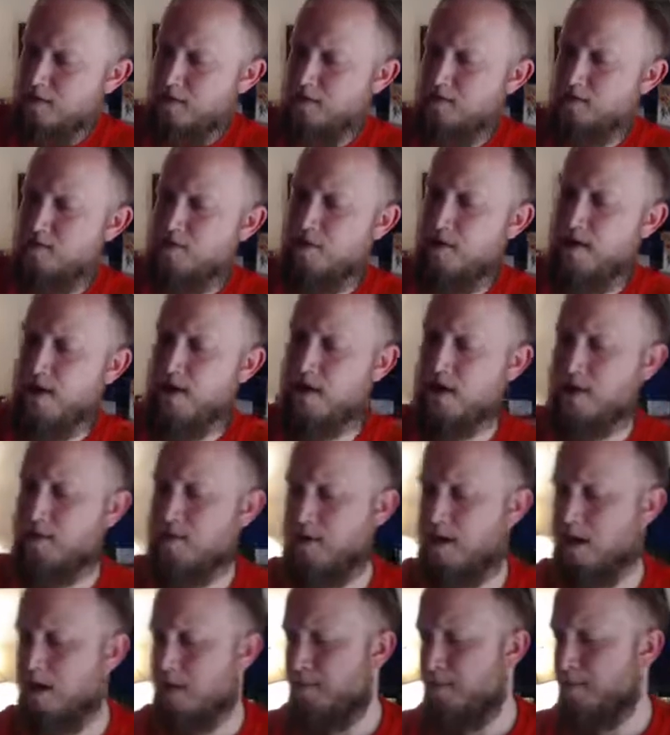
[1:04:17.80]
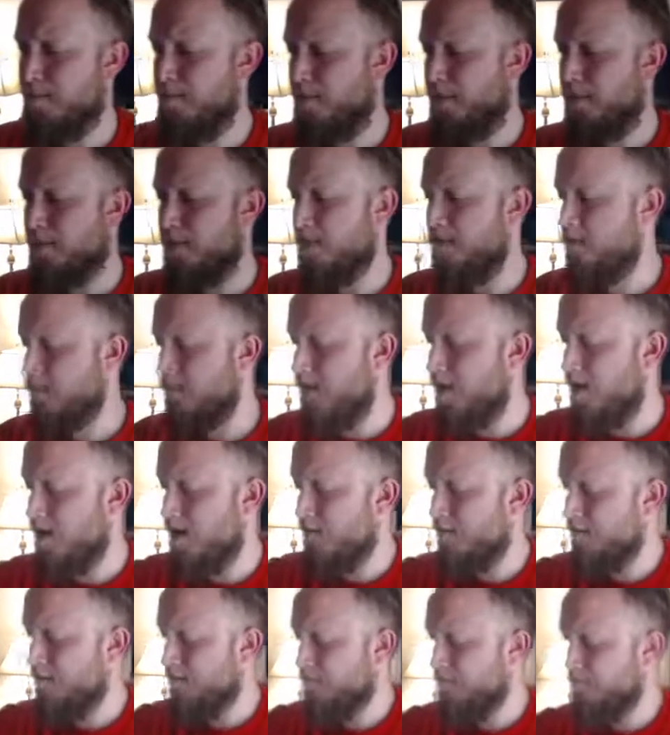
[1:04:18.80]
New card coming up. Okay.
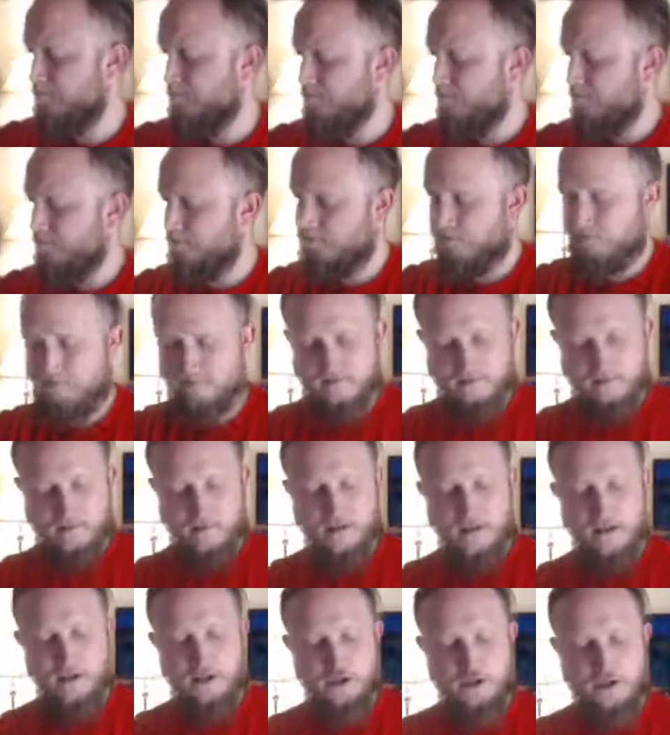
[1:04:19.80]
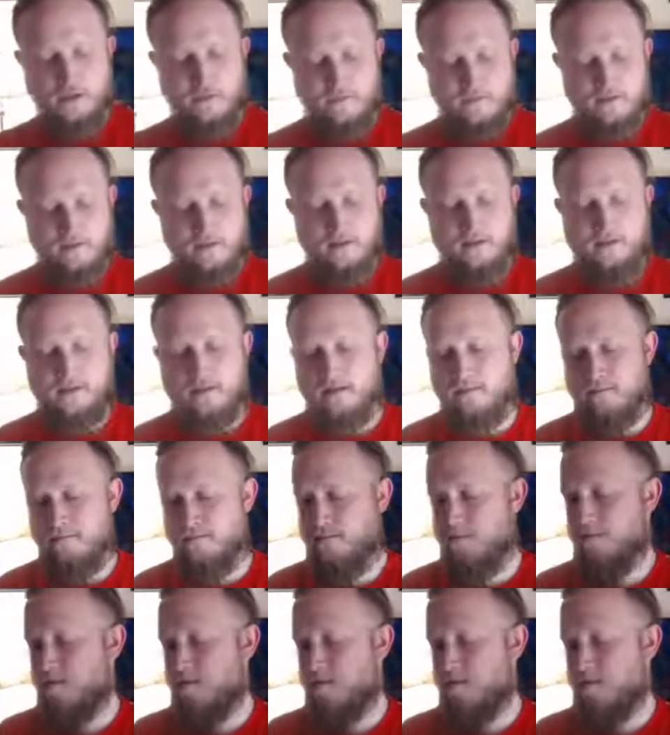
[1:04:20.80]
Gotta shuffle this up.